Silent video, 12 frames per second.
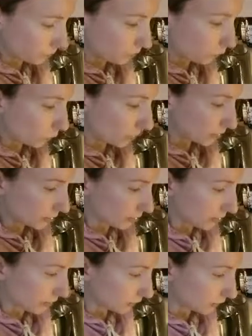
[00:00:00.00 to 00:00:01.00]

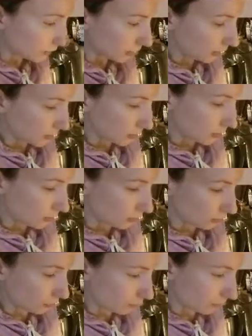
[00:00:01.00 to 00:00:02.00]
whisking it in
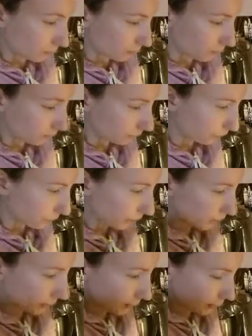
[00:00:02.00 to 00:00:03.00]
the
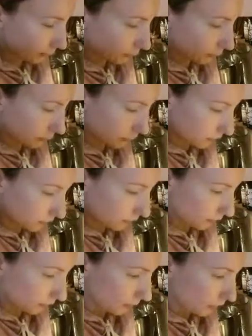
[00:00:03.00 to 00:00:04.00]
stand mixer.
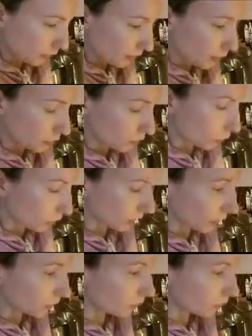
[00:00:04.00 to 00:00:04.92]
So what I